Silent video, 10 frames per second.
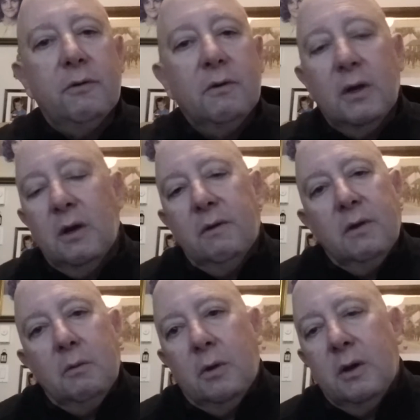Because they're going to
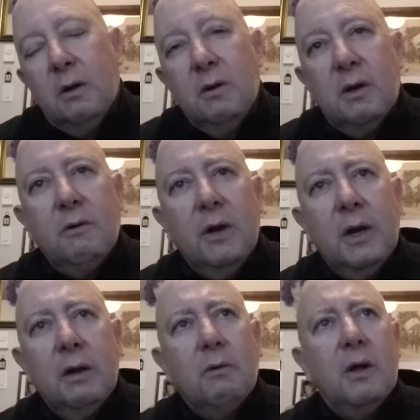say, well, no, not
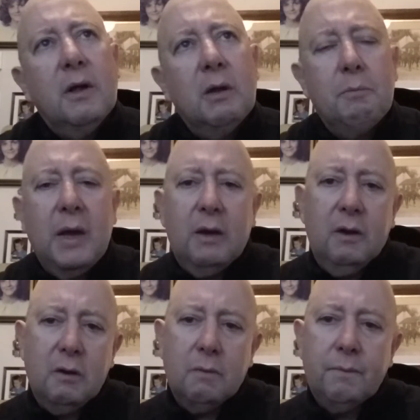really, or I'll get back
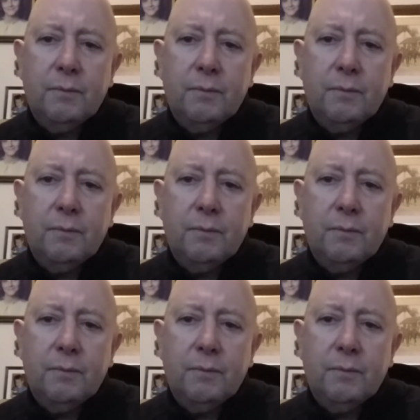to you.